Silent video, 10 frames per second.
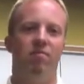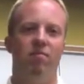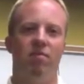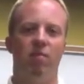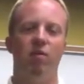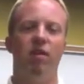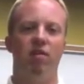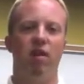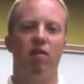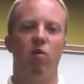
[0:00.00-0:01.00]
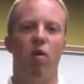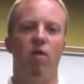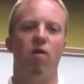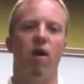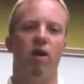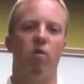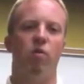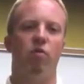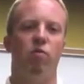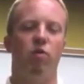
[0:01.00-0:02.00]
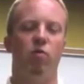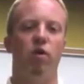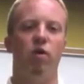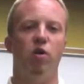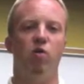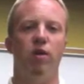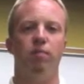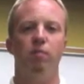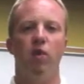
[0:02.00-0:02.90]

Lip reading: something isn't quite right here with what you're doing.